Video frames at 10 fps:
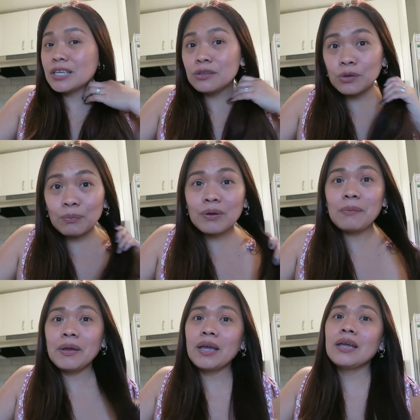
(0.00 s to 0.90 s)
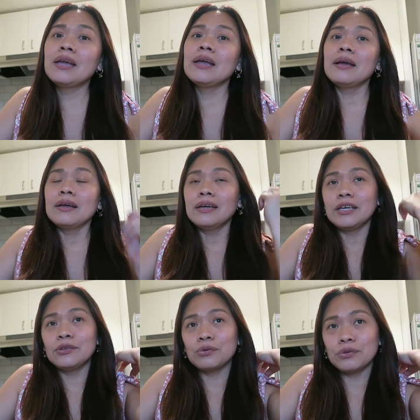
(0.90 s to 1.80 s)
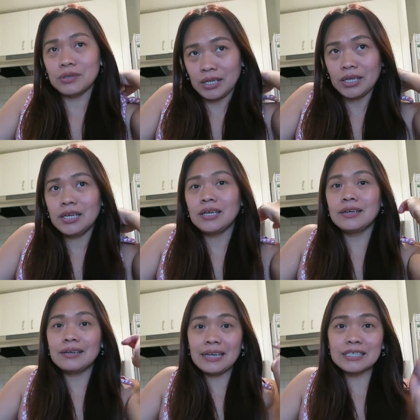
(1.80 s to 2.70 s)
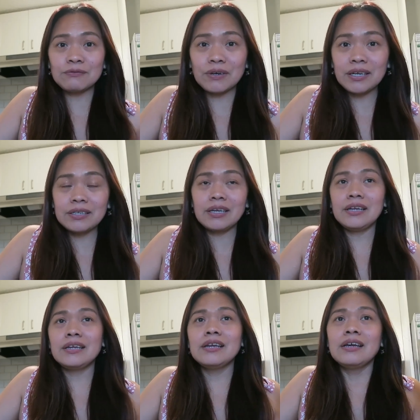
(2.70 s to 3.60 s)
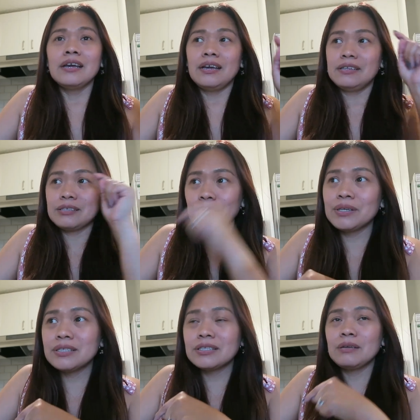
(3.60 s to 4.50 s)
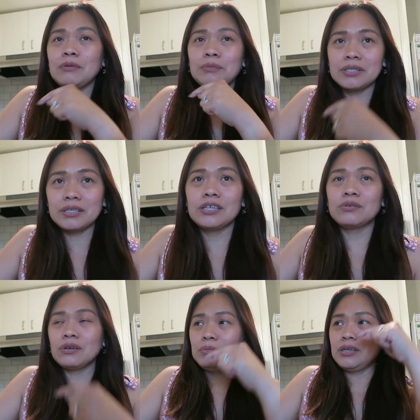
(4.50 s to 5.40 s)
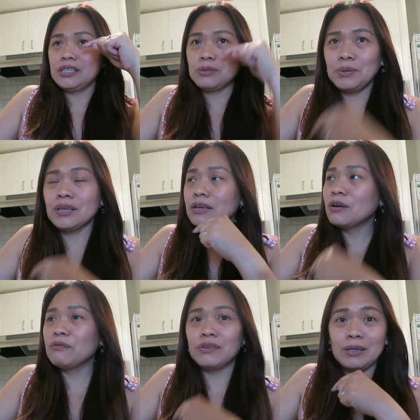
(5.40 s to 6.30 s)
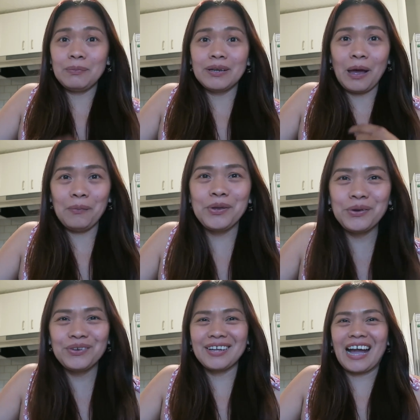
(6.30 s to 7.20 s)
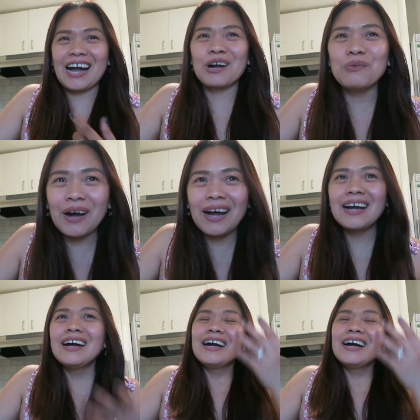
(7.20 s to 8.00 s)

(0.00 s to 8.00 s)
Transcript: ginroup kami into three last Friday, and sa Wednesday may presentation kami. And speaking of, hindi pa namin yung nagagawa.